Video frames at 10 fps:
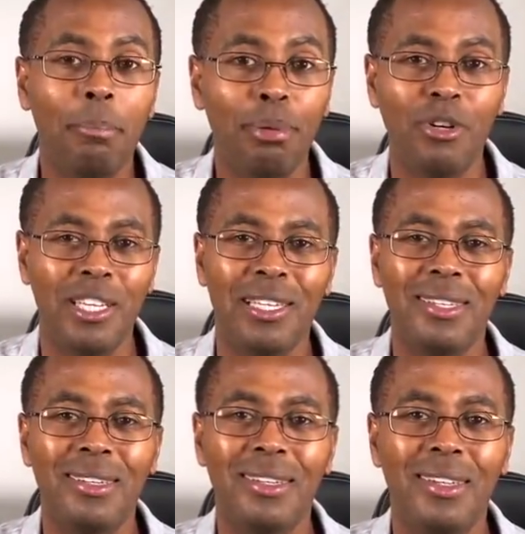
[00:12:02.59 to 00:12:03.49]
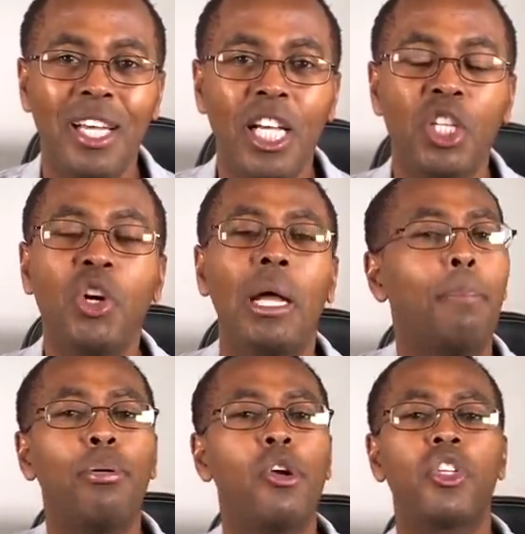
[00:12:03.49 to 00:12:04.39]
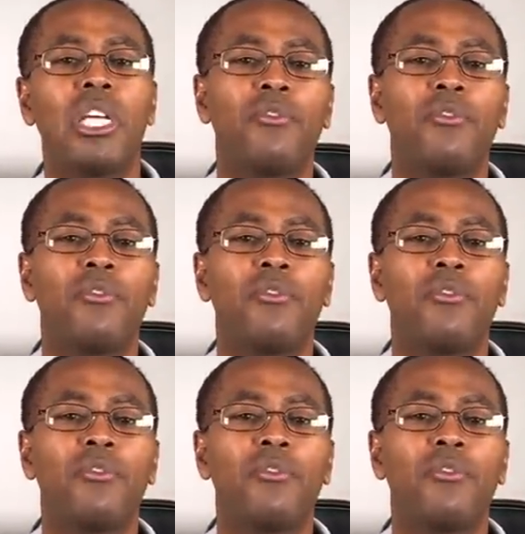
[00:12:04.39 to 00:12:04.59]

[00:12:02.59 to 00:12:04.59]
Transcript: body. Don't apologize